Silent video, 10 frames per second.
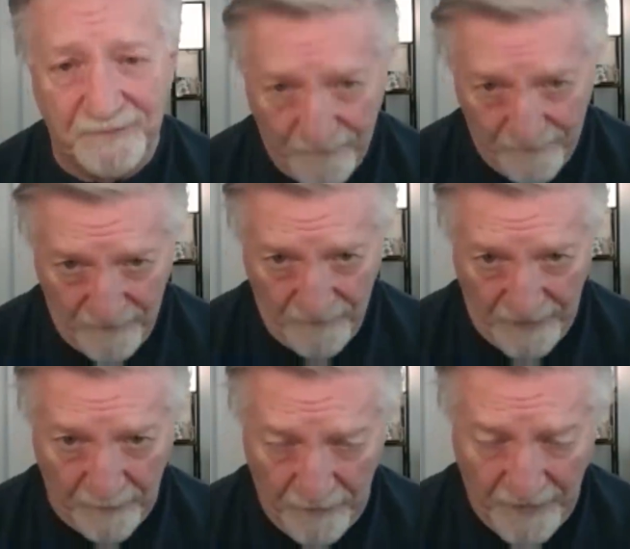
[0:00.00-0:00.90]
They,
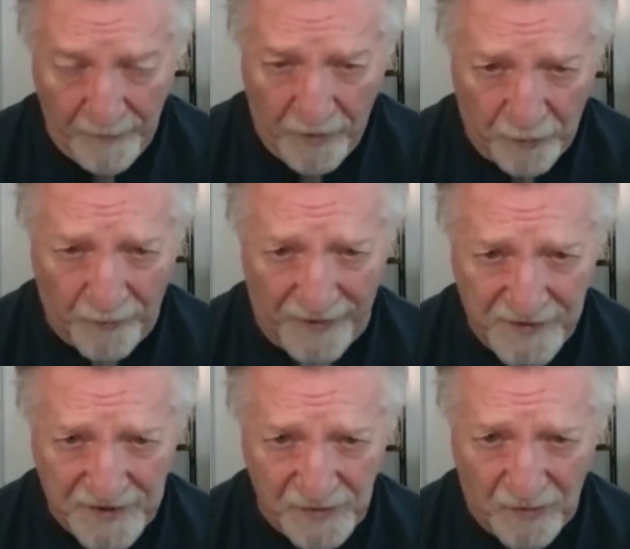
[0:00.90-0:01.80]
they bought the rights to
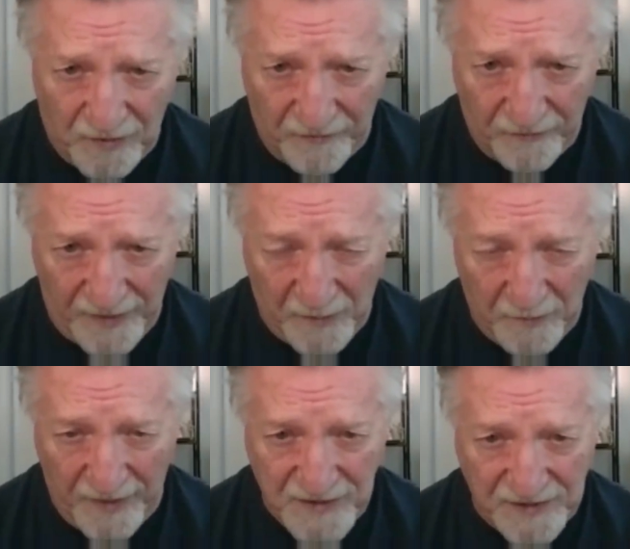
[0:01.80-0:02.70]
all the Rankin Bass stuff.
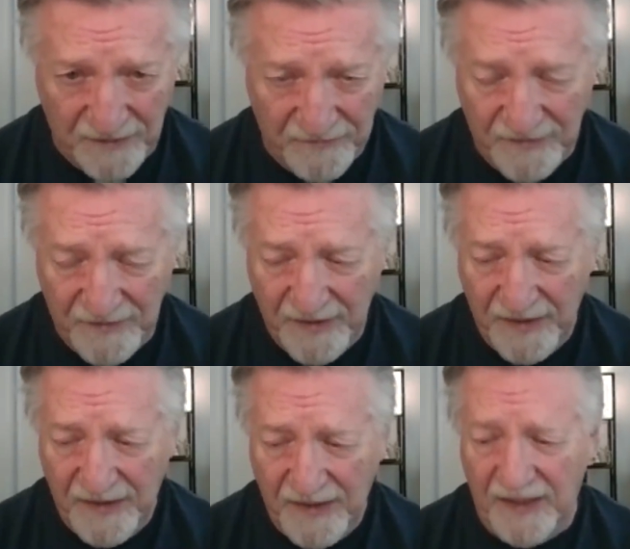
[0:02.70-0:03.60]

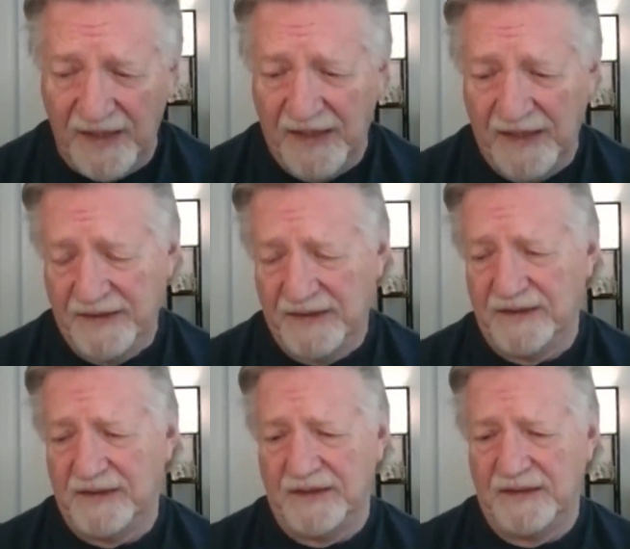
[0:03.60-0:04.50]
And um,
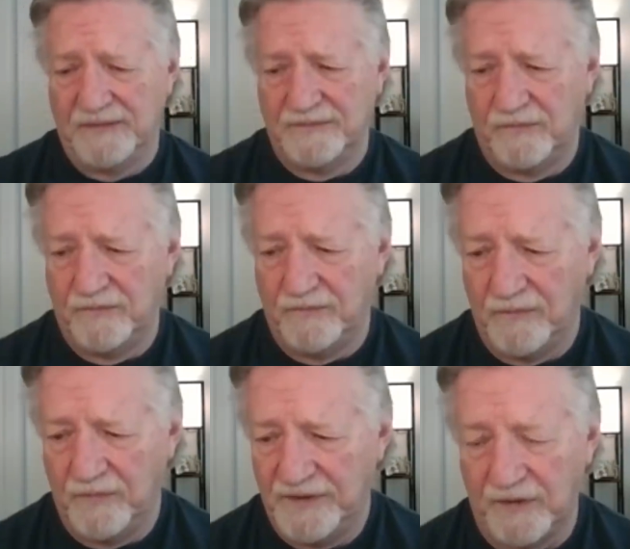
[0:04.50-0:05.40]
we did a reboot
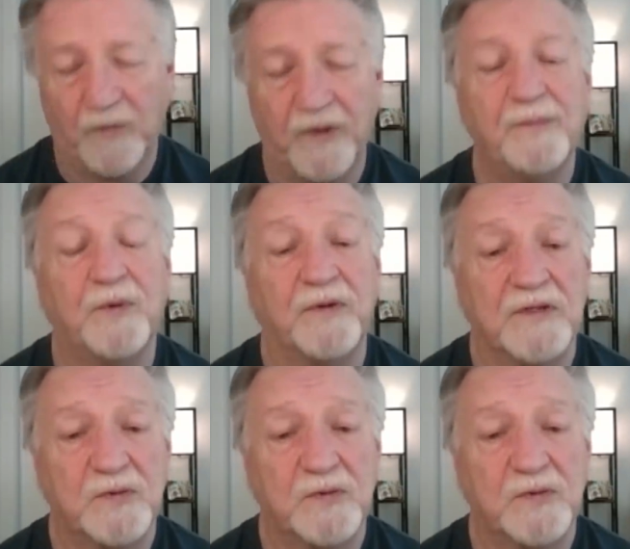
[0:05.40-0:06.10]
in 2011.